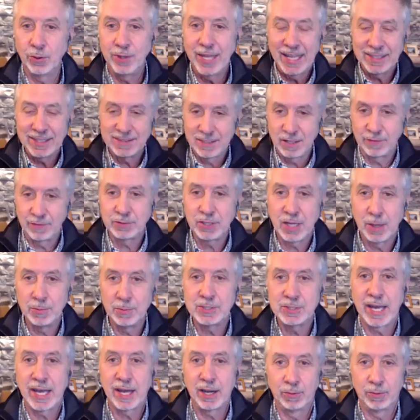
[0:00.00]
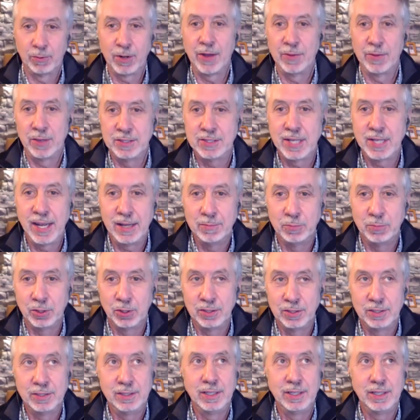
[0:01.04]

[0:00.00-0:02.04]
that stuff comes out around the table